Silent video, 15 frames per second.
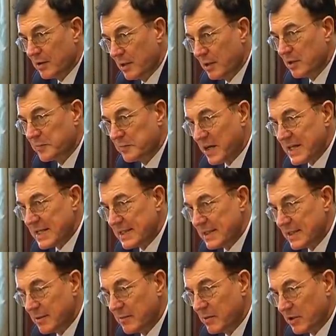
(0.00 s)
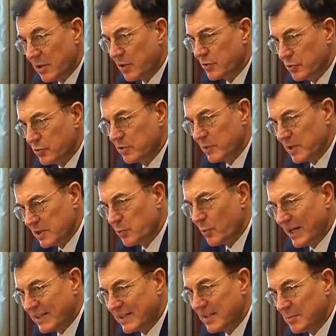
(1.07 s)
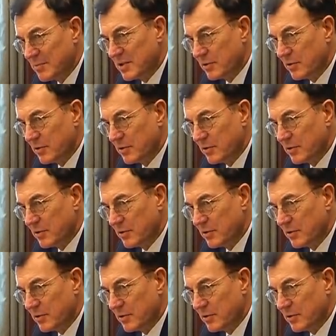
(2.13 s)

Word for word: little spicy, but not too spicy. It's white kimchi,